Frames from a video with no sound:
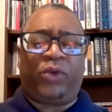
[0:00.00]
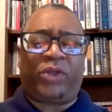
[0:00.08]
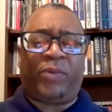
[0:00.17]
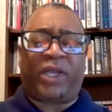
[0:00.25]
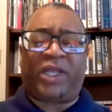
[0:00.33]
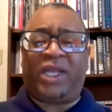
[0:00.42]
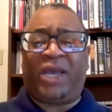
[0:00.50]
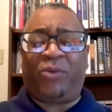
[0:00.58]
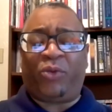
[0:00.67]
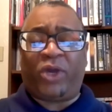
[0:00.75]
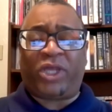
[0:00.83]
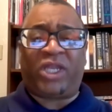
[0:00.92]
respect and
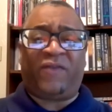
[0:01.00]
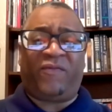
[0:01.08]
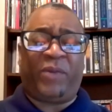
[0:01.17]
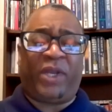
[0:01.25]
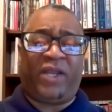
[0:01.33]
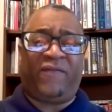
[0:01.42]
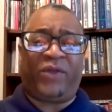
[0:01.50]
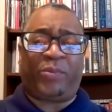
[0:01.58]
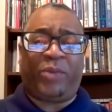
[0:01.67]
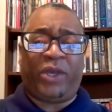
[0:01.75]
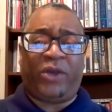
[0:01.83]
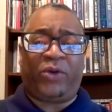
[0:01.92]
admiration of many of
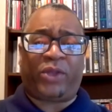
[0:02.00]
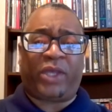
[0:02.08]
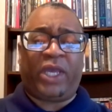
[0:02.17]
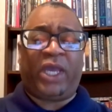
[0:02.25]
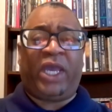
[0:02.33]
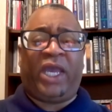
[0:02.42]
his peers.